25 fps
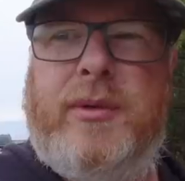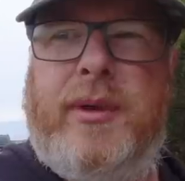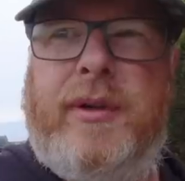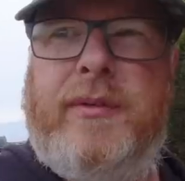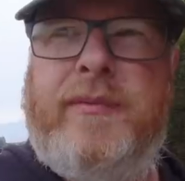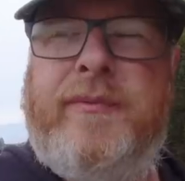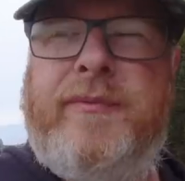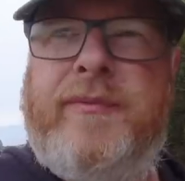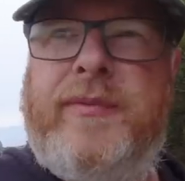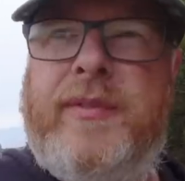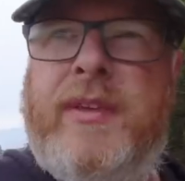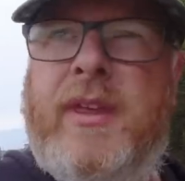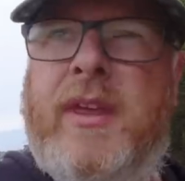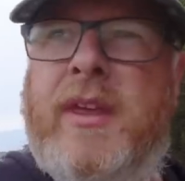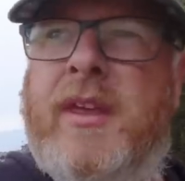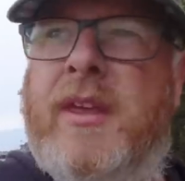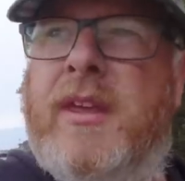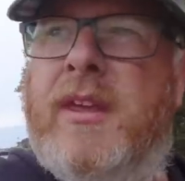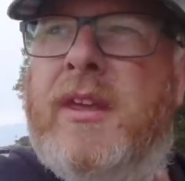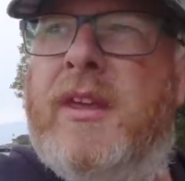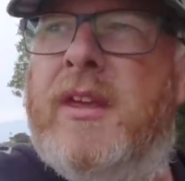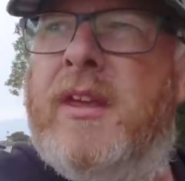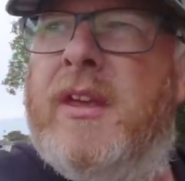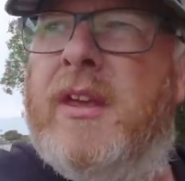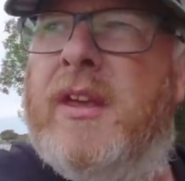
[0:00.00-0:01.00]
well.
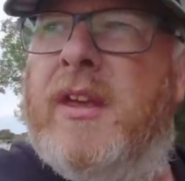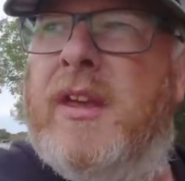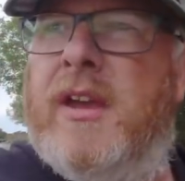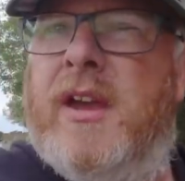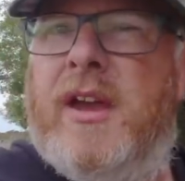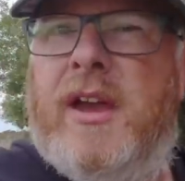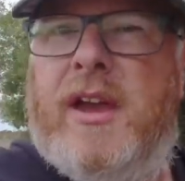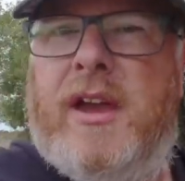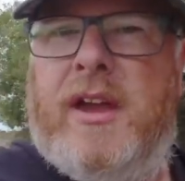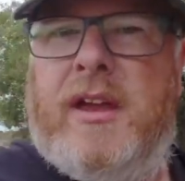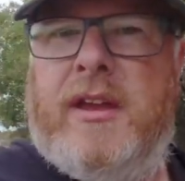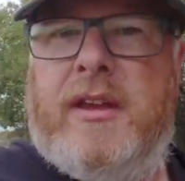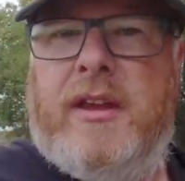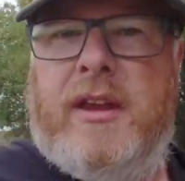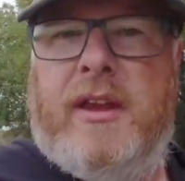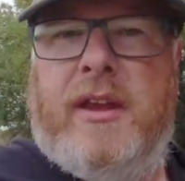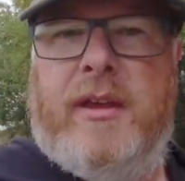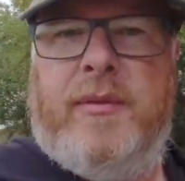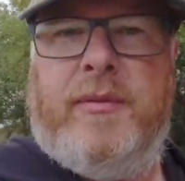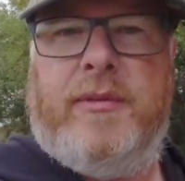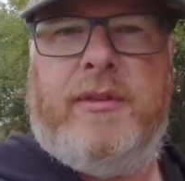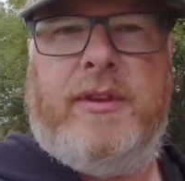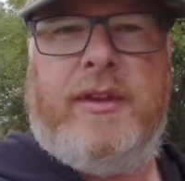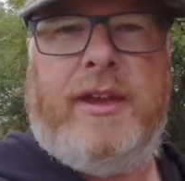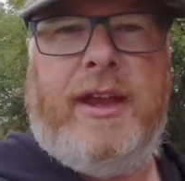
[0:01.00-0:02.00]

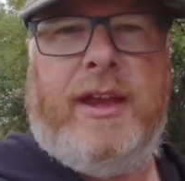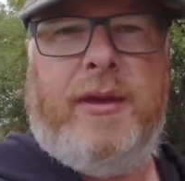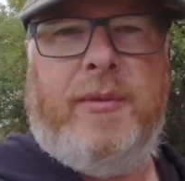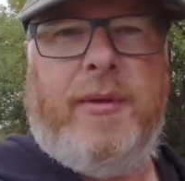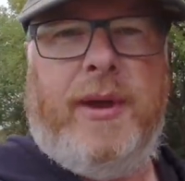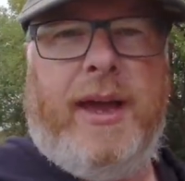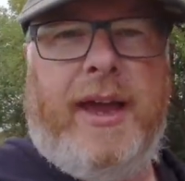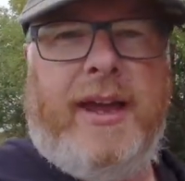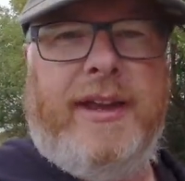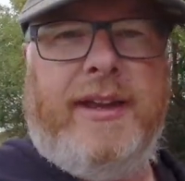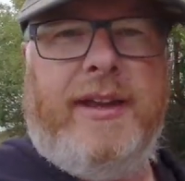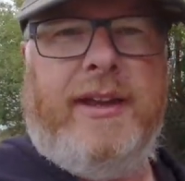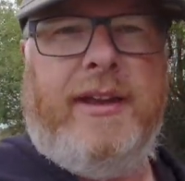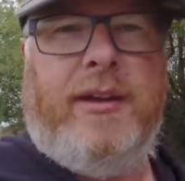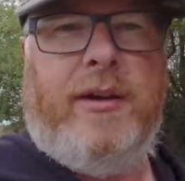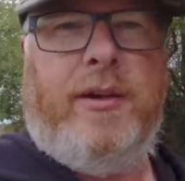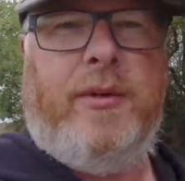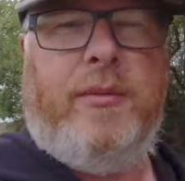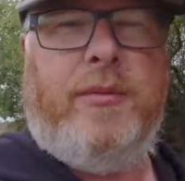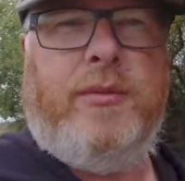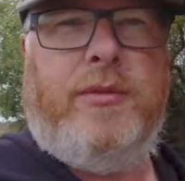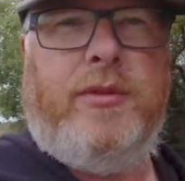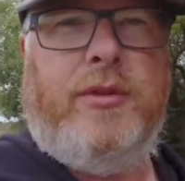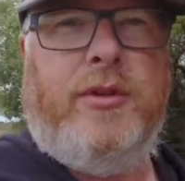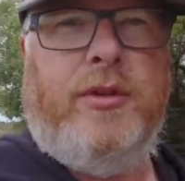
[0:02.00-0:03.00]
And today we're heading
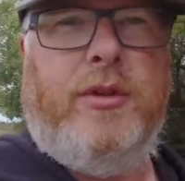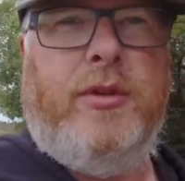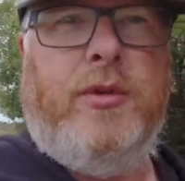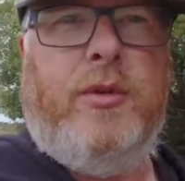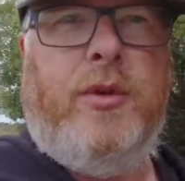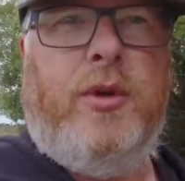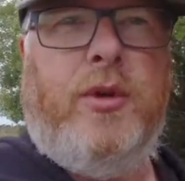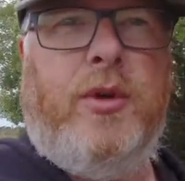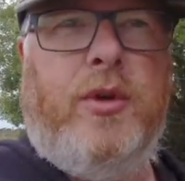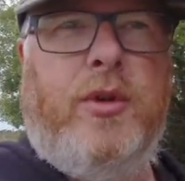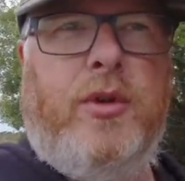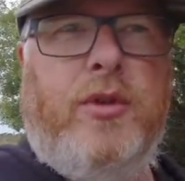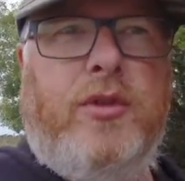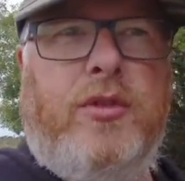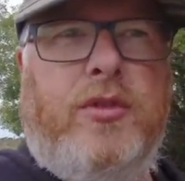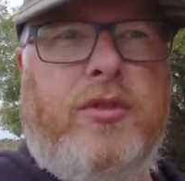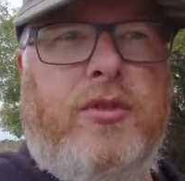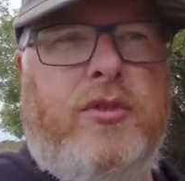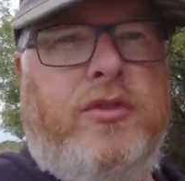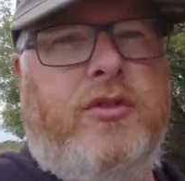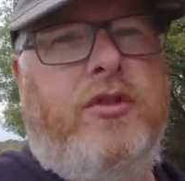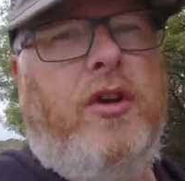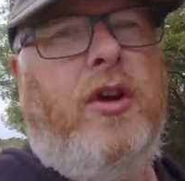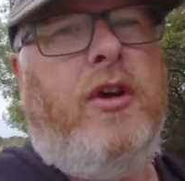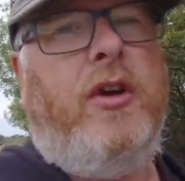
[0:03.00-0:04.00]
up towards
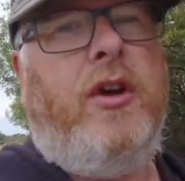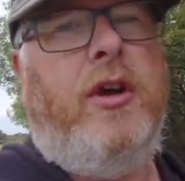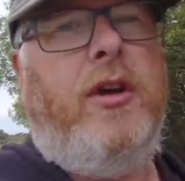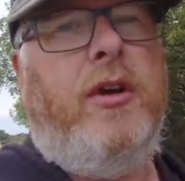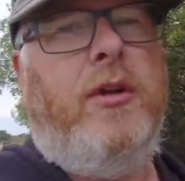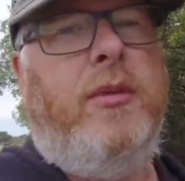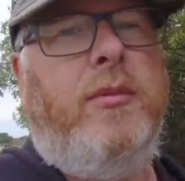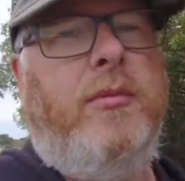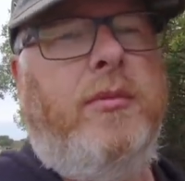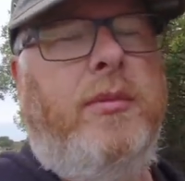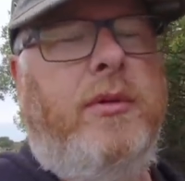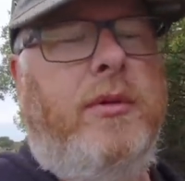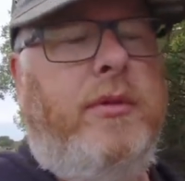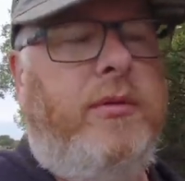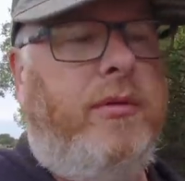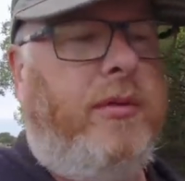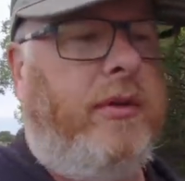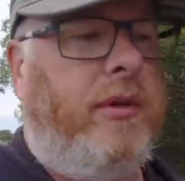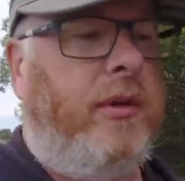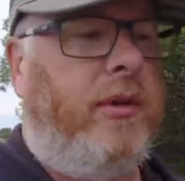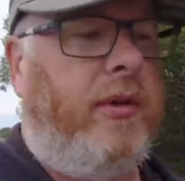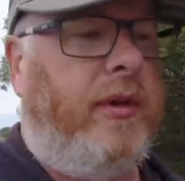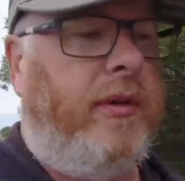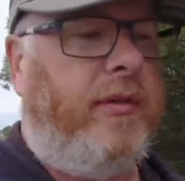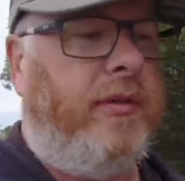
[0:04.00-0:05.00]
Stockholm, so we're
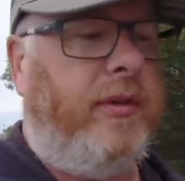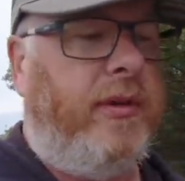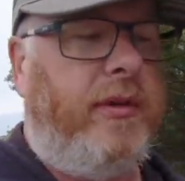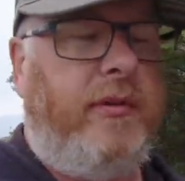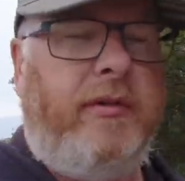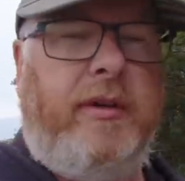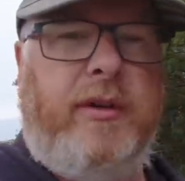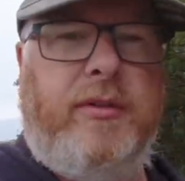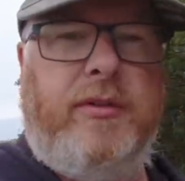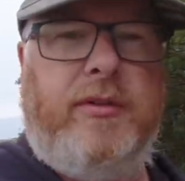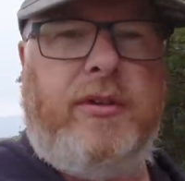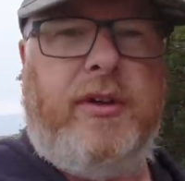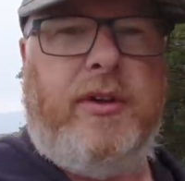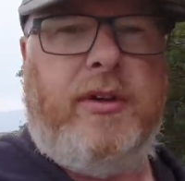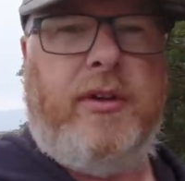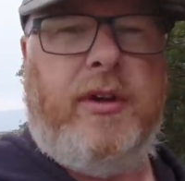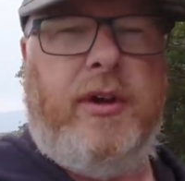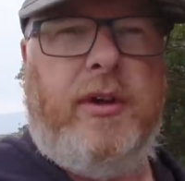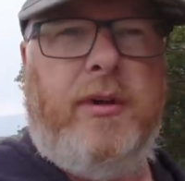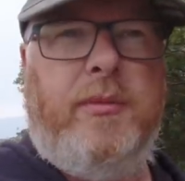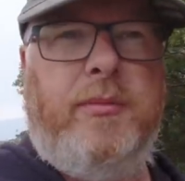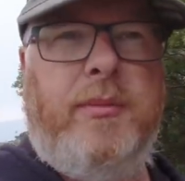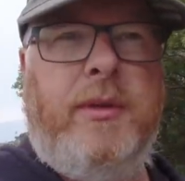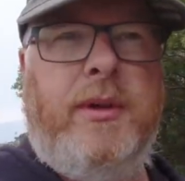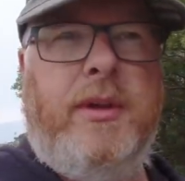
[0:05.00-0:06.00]
going to go and have a look around
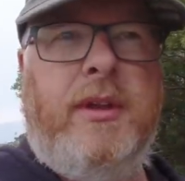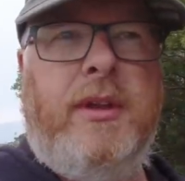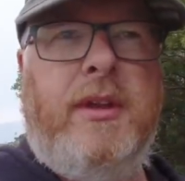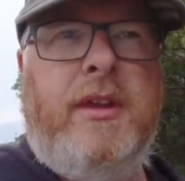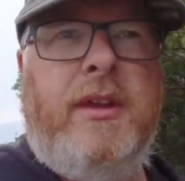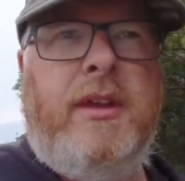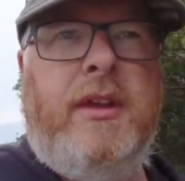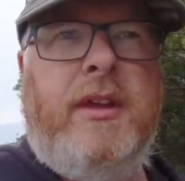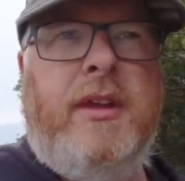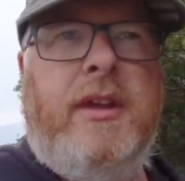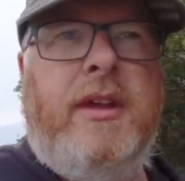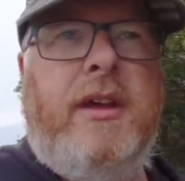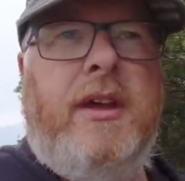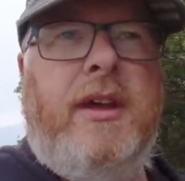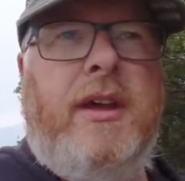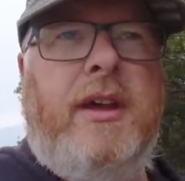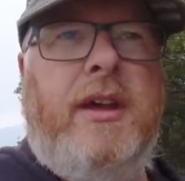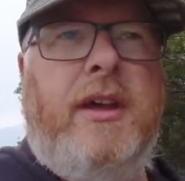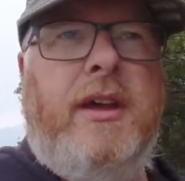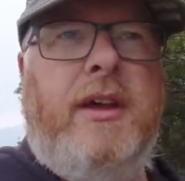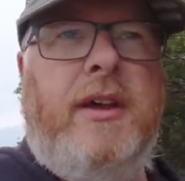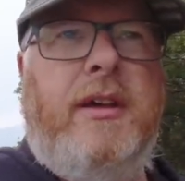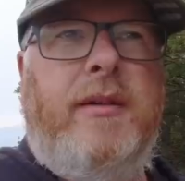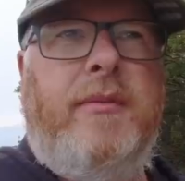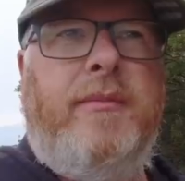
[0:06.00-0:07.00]
Stockholm.
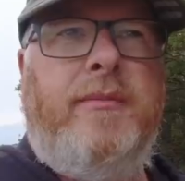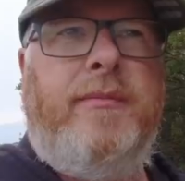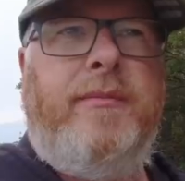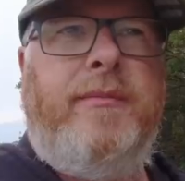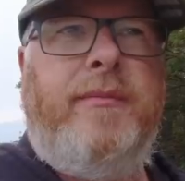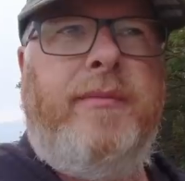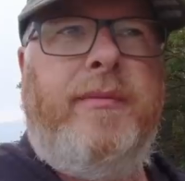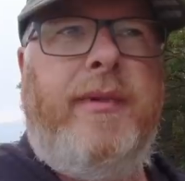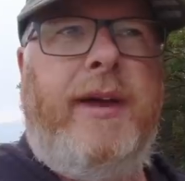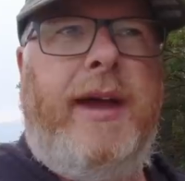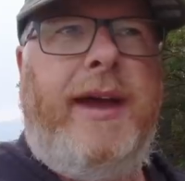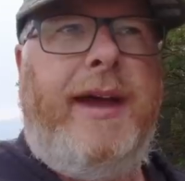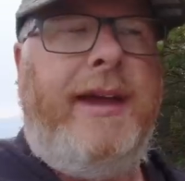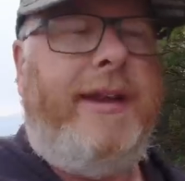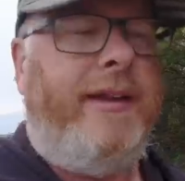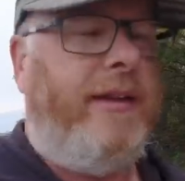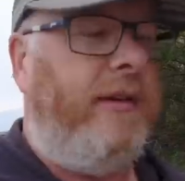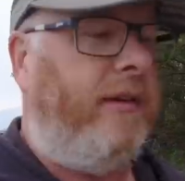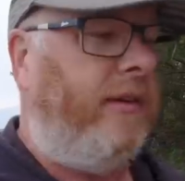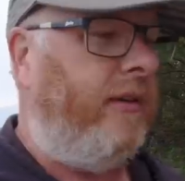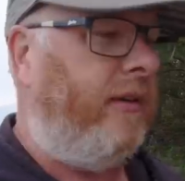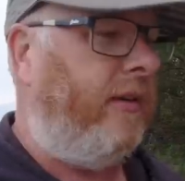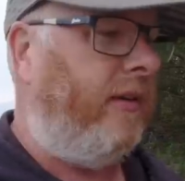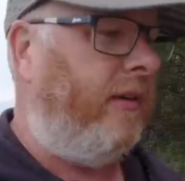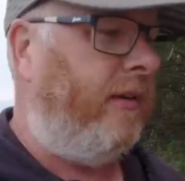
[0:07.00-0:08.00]

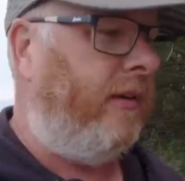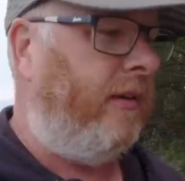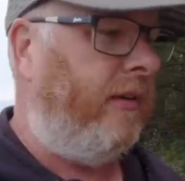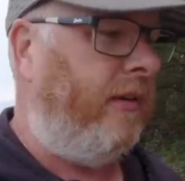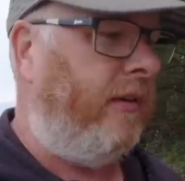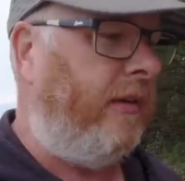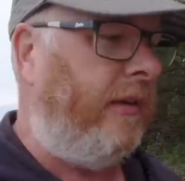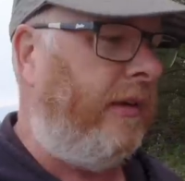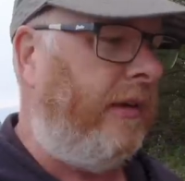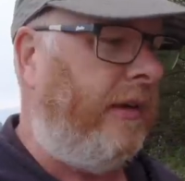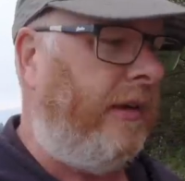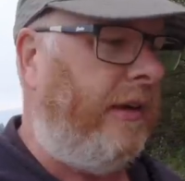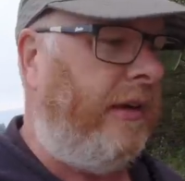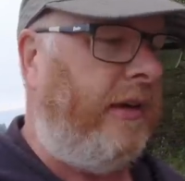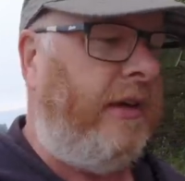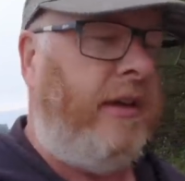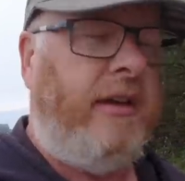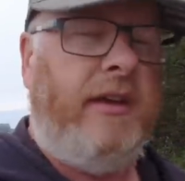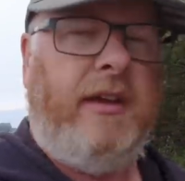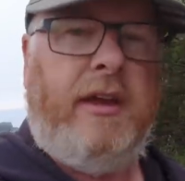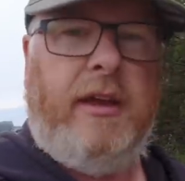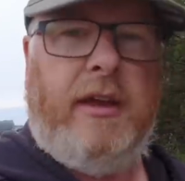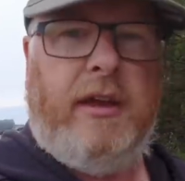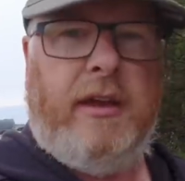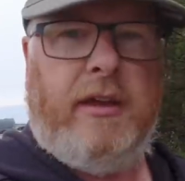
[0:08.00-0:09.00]
And
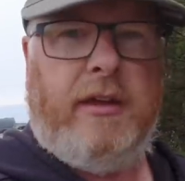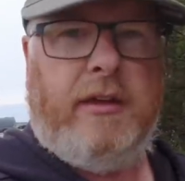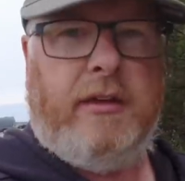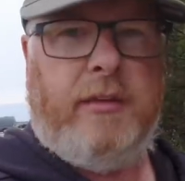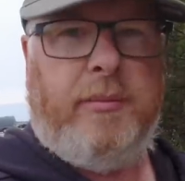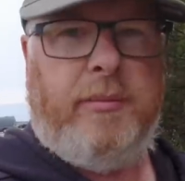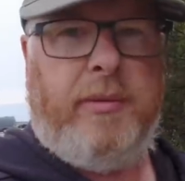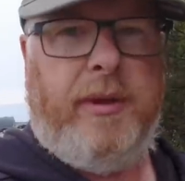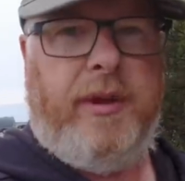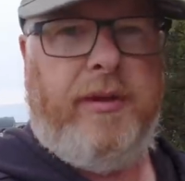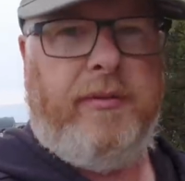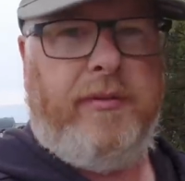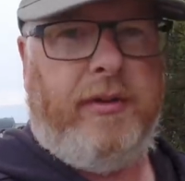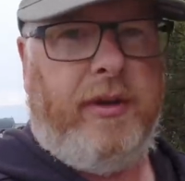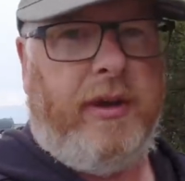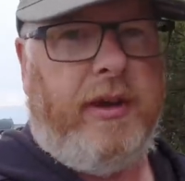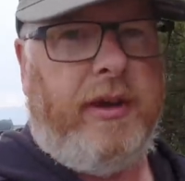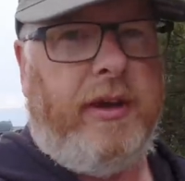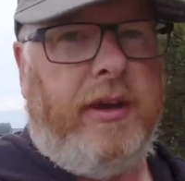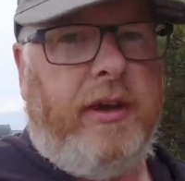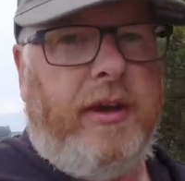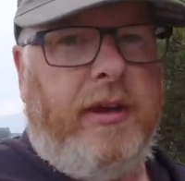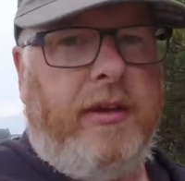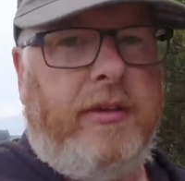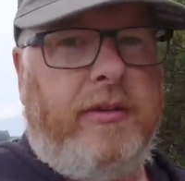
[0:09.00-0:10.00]
it's a bit of
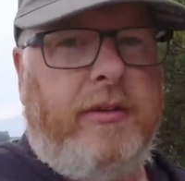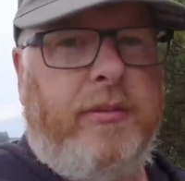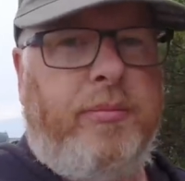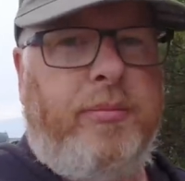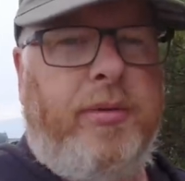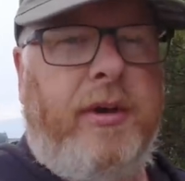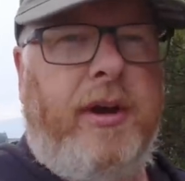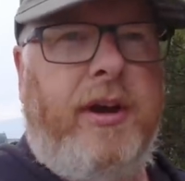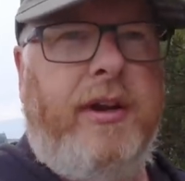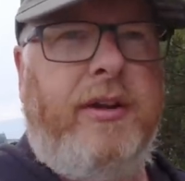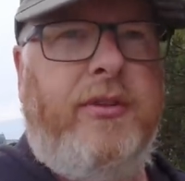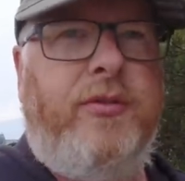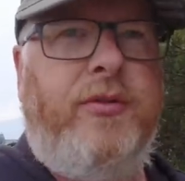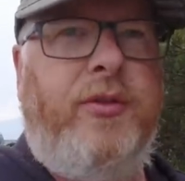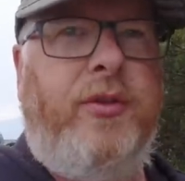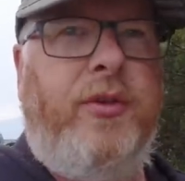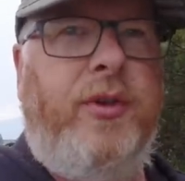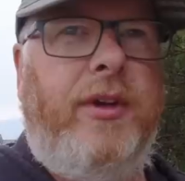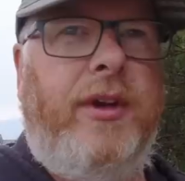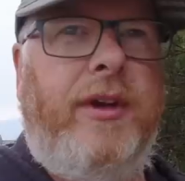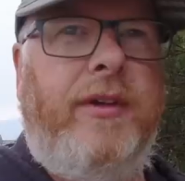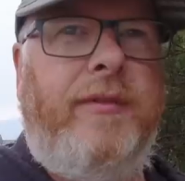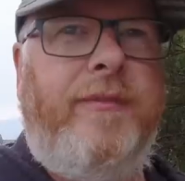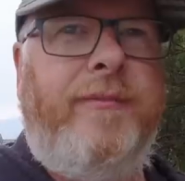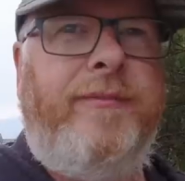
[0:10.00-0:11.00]
a surprise
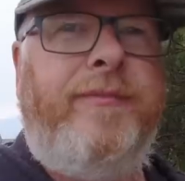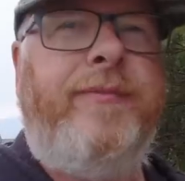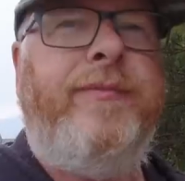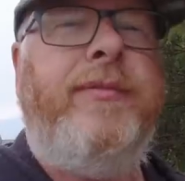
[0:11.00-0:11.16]
for you.